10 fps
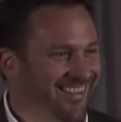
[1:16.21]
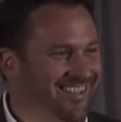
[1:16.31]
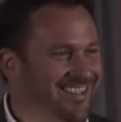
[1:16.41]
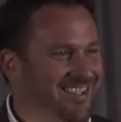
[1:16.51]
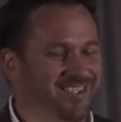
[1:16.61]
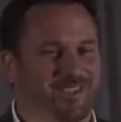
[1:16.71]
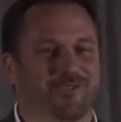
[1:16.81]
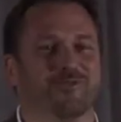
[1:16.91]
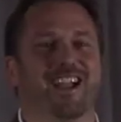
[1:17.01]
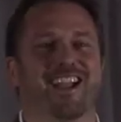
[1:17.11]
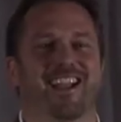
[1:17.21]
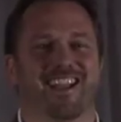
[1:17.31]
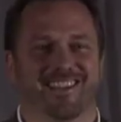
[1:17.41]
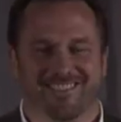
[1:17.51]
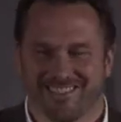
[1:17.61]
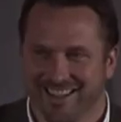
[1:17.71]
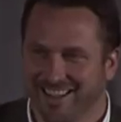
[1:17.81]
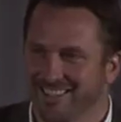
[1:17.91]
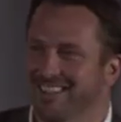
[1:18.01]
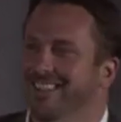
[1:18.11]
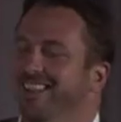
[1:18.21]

This is a great exercise.